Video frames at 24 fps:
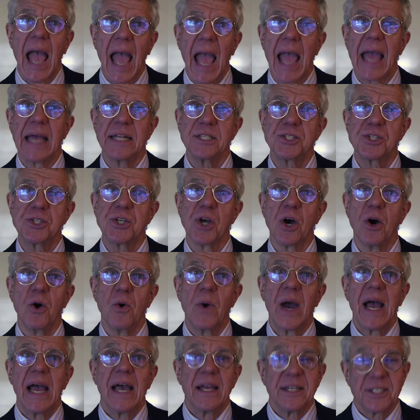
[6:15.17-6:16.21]
And
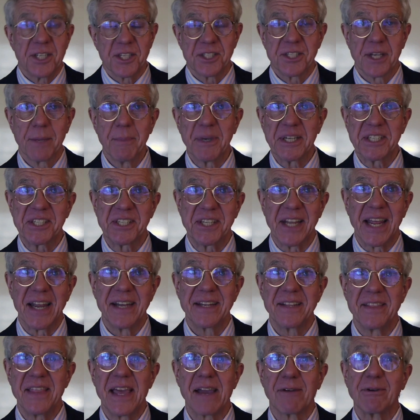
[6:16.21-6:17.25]
so, to some extent,
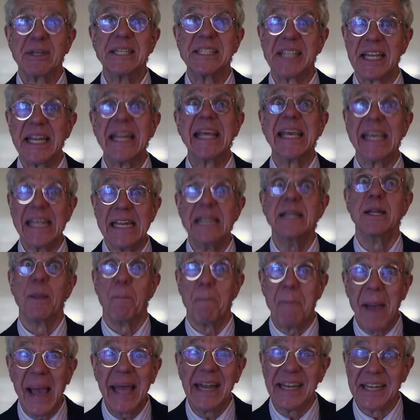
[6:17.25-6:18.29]
there is an
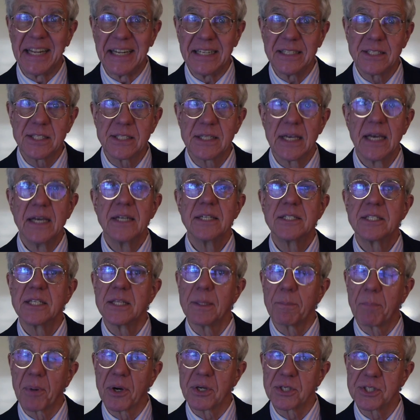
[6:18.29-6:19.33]
independence to
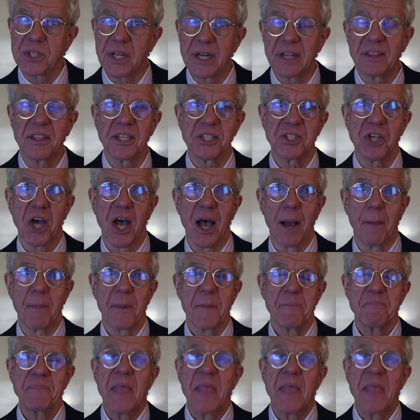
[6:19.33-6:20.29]
the person at the top.